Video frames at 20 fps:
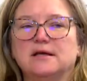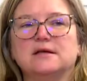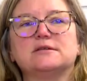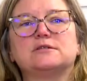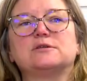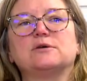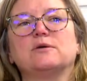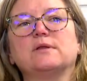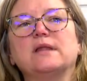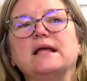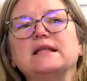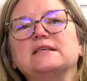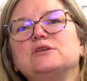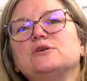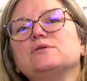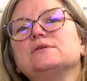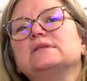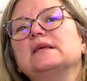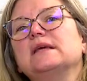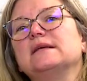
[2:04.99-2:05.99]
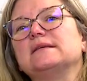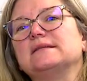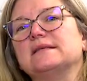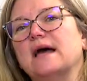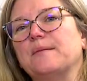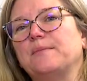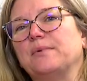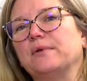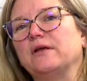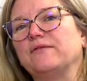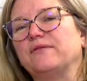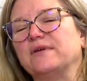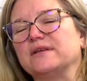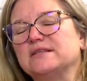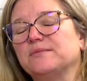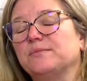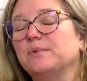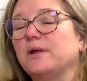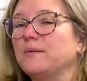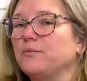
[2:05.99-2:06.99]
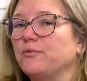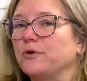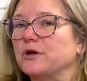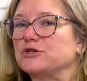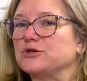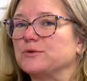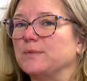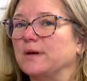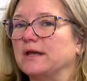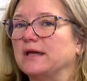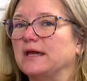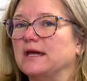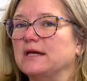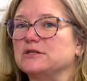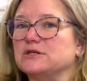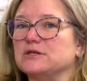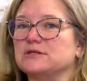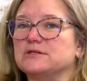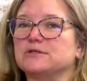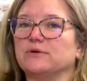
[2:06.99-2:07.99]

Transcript: So let's use the example of it's a blood pressure medication.